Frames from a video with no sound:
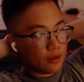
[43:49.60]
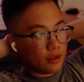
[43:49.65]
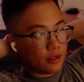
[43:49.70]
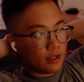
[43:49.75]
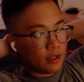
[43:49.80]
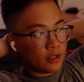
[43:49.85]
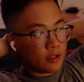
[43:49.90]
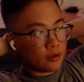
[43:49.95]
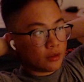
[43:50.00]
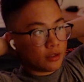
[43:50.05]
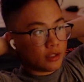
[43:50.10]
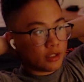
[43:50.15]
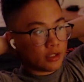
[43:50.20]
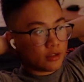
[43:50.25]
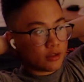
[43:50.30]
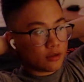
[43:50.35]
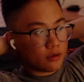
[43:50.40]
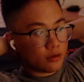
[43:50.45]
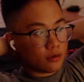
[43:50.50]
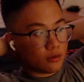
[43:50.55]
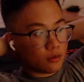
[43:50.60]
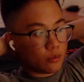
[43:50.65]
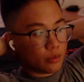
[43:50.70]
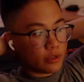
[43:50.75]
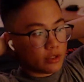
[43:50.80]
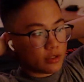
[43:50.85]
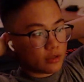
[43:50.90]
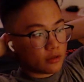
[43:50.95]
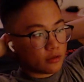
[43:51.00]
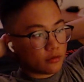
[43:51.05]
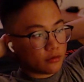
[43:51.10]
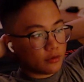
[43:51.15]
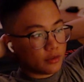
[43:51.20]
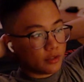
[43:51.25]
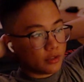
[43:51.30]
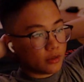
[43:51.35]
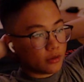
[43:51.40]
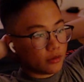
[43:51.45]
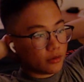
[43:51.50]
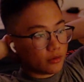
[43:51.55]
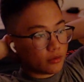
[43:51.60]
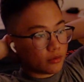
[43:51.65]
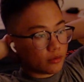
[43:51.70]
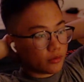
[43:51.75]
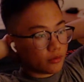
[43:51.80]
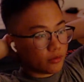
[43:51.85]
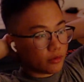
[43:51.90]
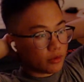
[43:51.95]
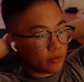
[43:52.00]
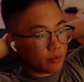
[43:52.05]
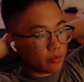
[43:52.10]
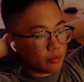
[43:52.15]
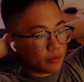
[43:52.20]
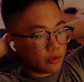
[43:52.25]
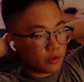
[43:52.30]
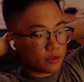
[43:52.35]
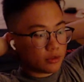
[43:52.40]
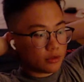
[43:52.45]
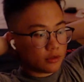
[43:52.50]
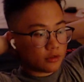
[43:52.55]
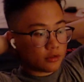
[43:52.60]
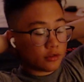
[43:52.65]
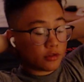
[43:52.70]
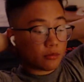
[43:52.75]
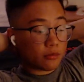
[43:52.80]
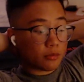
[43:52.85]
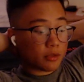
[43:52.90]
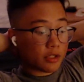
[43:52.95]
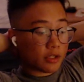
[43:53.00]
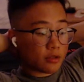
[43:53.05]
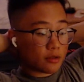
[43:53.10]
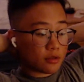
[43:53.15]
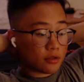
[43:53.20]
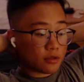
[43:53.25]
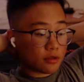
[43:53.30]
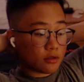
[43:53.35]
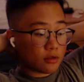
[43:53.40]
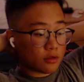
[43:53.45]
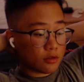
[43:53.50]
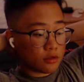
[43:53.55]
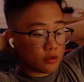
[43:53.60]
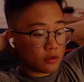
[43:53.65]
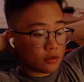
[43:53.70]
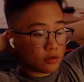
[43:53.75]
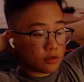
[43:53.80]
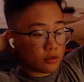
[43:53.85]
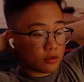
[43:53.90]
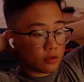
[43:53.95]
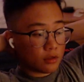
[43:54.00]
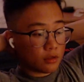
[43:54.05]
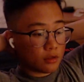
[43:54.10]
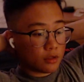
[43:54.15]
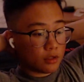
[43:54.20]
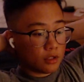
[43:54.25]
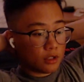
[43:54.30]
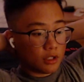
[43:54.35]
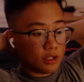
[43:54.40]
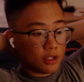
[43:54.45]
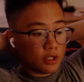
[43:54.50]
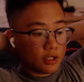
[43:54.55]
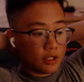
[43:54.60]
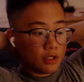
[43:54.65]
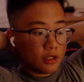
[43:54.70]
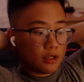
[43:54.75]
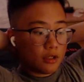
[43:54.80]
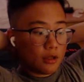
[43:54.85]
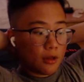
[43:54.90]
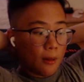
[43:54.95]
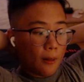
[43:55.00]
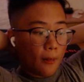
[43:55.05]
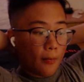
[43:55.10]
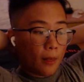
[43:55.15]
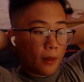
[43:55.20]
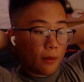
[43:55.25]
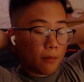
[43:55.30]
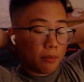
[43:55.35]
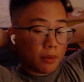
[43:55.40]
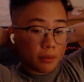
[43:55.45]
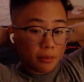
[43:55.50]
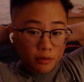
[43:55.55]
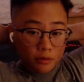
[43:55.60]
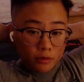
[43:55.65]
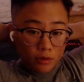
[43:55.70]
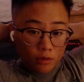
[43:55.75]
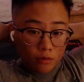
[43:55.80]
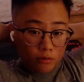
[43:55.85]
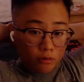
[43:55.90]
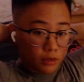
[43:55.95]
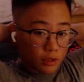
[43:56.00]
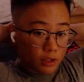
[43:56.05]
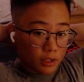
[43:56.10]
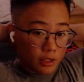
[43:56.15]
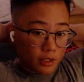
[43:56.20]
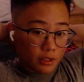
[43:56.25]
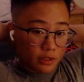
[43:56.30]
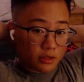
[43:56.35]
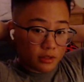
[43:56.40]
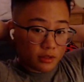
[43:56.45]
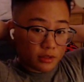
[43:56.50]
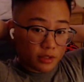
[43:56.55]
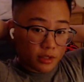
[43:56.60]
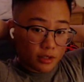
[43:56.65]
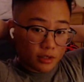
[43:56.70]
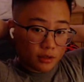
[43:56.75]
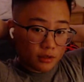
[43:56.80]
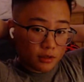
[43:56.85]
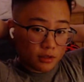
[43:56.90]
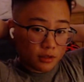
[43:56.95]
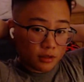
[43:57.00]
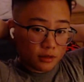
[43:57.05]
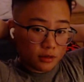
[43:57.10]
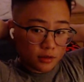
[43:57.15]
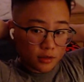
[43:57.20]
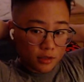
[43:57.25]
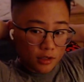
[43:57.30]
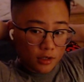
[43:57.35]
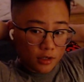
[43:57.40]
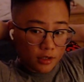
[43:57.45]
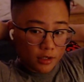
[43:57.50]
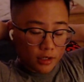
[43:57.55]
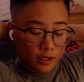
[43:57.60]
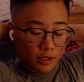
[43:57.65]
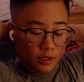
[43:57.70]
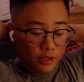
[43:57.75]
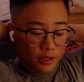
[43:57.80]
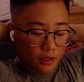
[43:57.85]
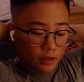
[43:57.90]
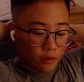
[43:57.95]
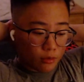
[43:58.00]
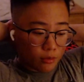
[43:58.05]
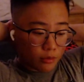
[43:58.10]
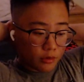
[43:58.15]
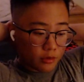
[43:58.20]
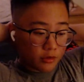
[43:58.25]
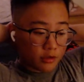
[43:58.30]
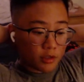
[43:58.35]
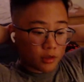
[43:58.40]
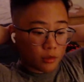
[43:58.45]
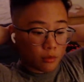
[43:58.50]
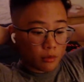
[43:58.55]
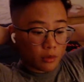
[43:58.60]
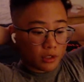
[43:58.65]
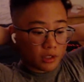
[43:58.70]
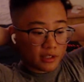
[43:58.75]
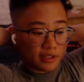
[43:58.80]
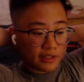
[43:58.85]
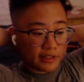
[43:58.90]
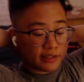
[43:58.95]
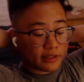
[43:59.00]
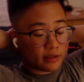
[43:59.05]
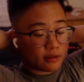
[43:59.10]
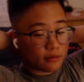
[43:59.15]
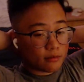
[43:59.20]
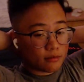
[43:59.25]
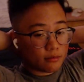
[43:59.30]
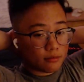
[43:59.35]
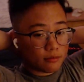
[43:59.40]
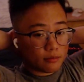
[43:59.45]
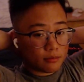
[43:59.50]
everyone has their own ways of dealing through it, but some cases it's just like people don't realize that talking it out with someone can